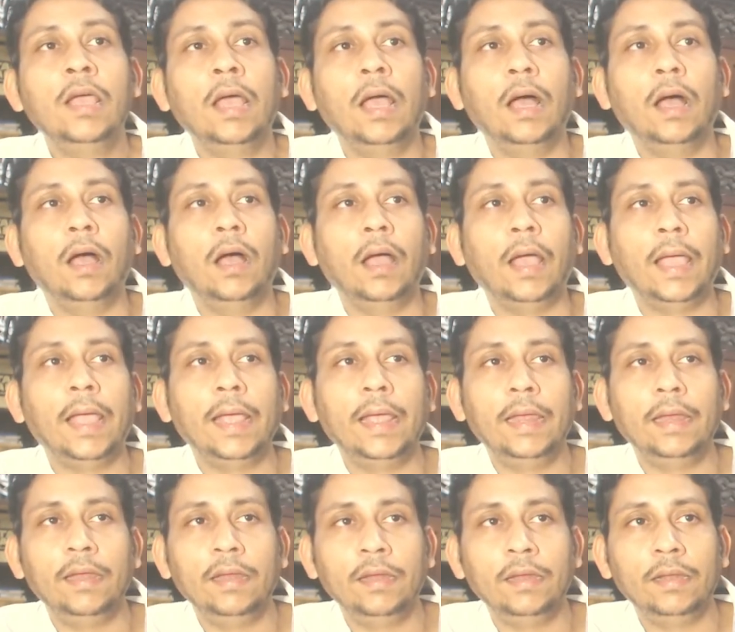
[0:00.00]

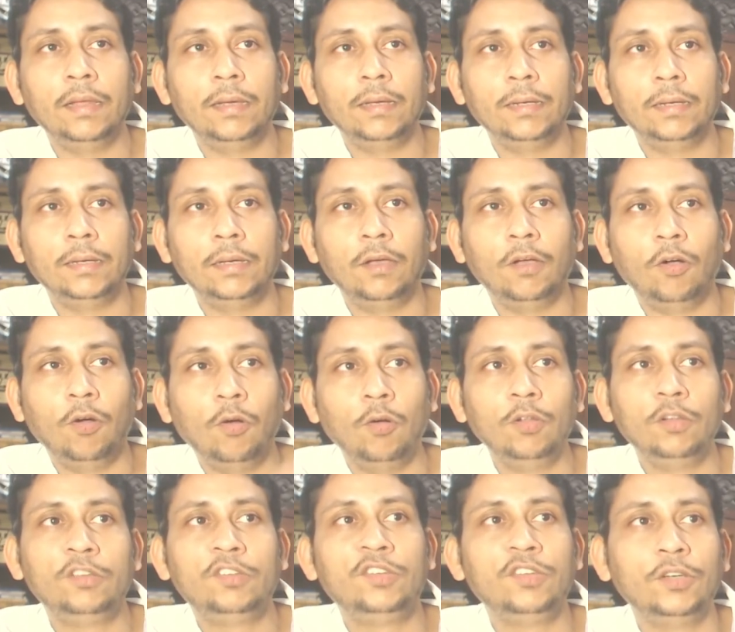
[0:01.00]
And
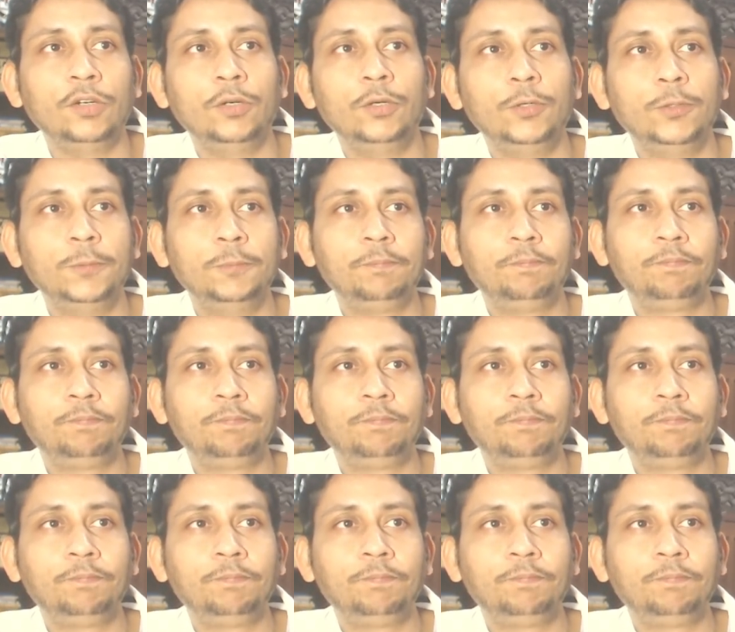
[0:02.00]
also